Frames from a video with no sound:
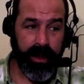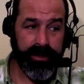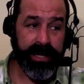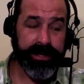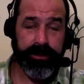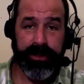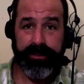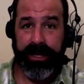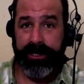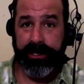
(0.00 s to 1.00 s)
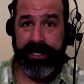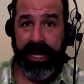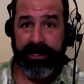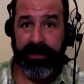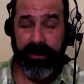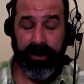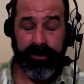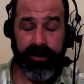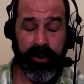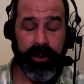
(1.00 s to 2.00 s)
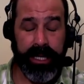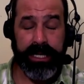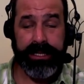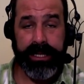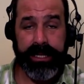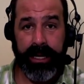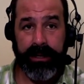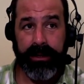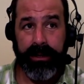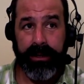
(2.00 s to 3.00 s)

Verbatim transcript: Not so much because it's that difficult, mm. although it is a